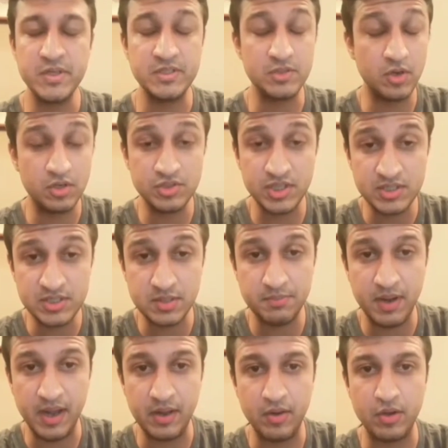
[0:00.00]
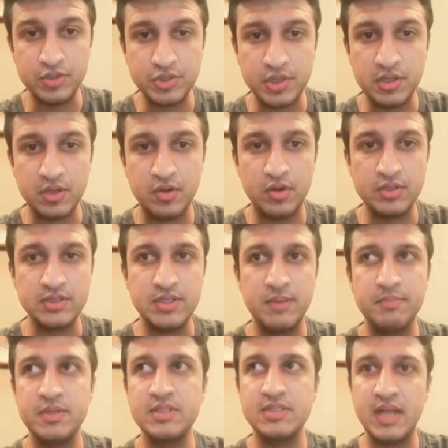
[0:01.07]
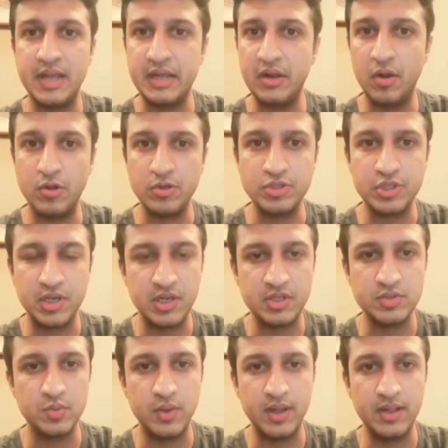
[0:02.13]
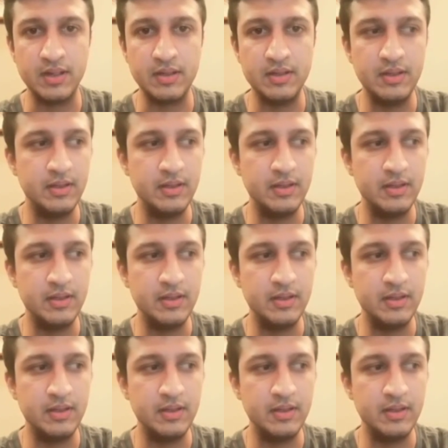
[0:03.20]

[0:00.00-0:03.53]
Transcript: It's not just a biological concept, it's psychological as well.